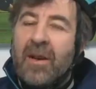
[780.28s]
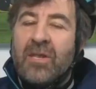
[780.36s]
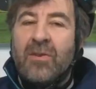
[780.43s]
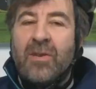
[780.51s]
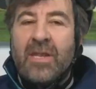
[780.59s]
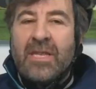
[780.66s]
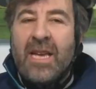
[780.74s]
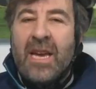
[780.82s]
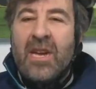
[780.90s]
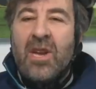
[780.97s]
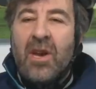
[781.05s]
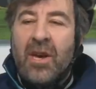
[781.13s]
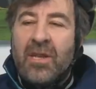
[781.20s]
back to I'd say
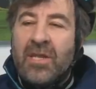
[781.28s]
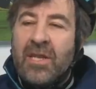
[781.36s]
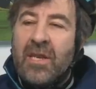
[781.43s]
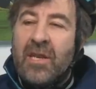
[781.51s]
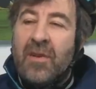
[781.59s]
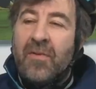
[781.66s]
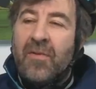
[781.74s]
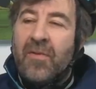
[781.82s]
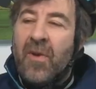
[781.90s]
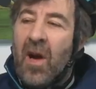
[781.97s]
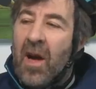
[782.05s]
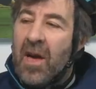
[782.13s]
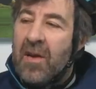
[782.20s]
ninety
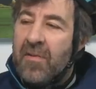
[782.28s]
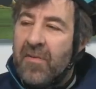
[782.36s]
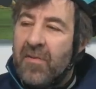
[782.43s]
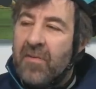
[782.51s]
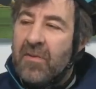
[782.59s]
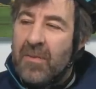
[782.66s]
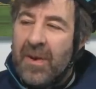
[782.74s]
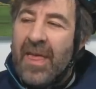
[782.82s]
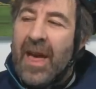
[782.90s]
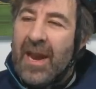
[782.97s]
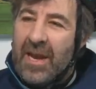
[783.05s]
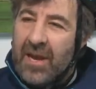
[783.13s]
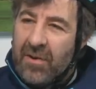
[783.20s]
five remember
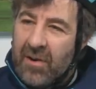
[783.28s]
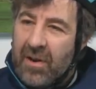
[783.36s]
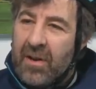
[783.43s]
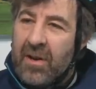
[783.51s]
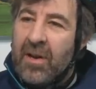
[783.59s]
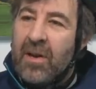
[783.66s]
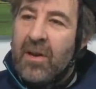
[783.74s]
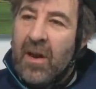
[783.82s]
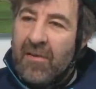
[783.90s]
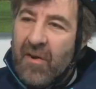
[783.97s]
that era mm.